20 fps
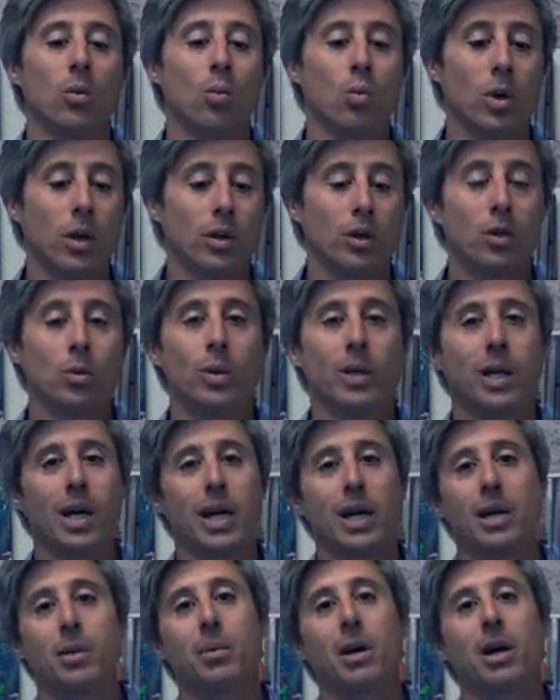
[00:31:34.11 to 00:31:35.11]
What do we
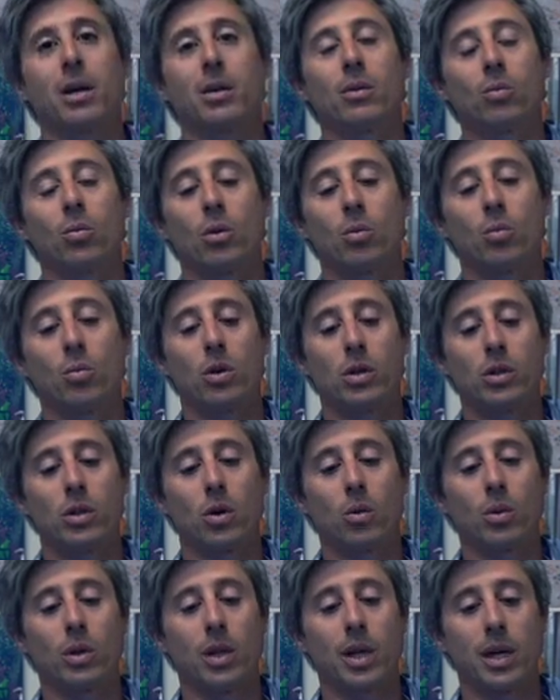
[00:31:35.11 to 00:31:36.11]
like about it? And what
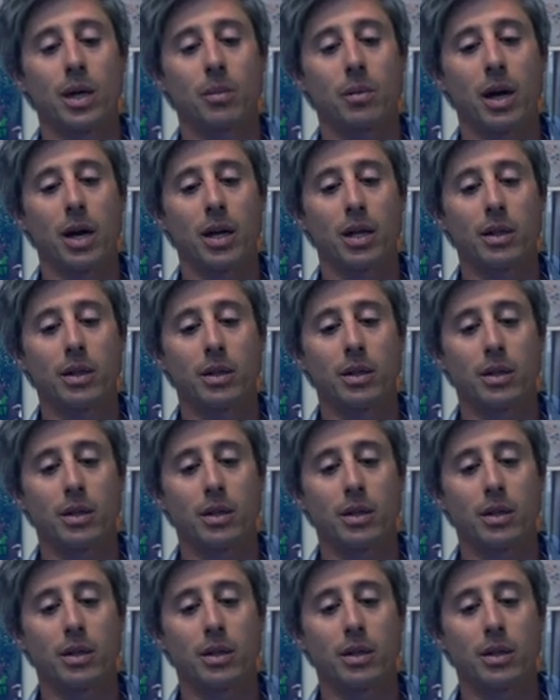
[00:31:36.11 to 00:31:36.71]
don't we like about it?